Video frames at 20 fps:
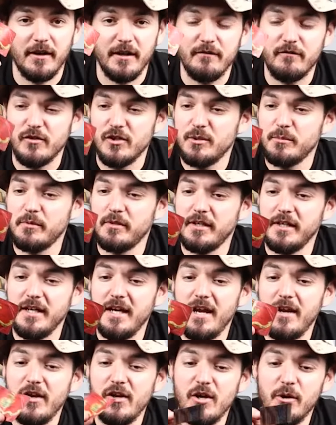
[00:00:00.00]
If you're a
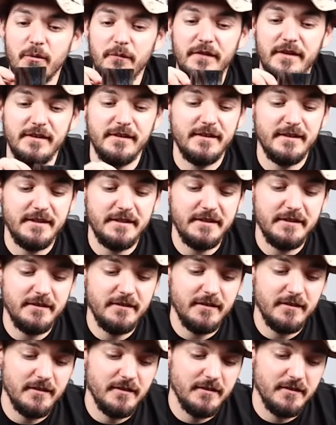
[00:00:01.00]
Marine, you know what this
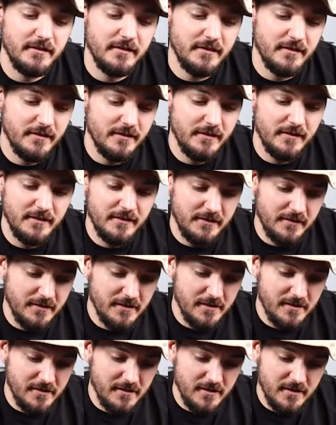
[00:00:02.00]
is
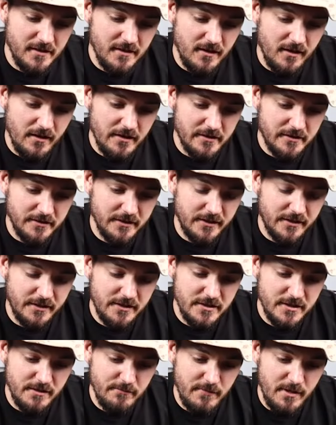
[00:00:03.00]
honor,
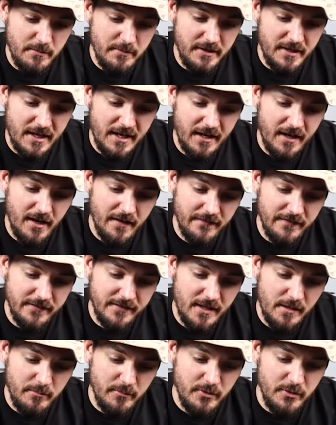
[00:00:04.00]
courage, commitment. I got this
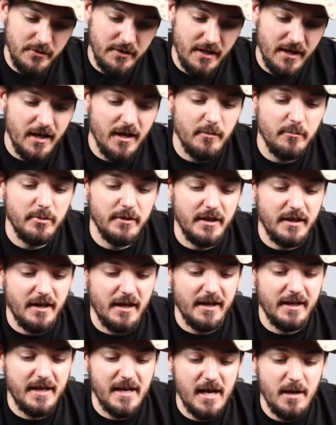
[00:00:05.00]
at boot camp and I
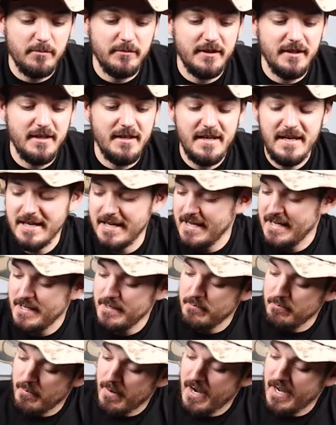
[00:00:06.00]
kept it in
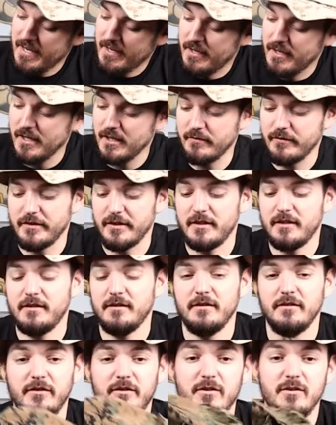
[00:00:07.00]
my
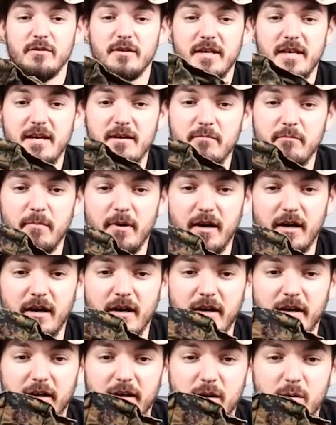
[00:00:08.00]
cover to keep
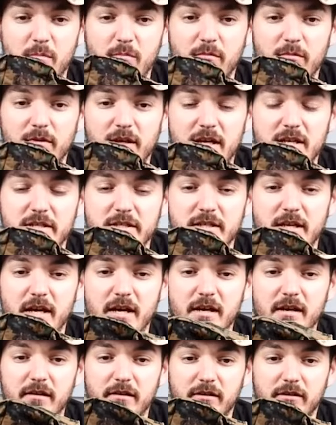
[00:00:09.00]
my
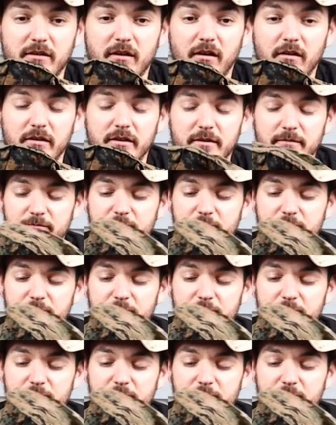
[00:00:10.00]
EGA solid.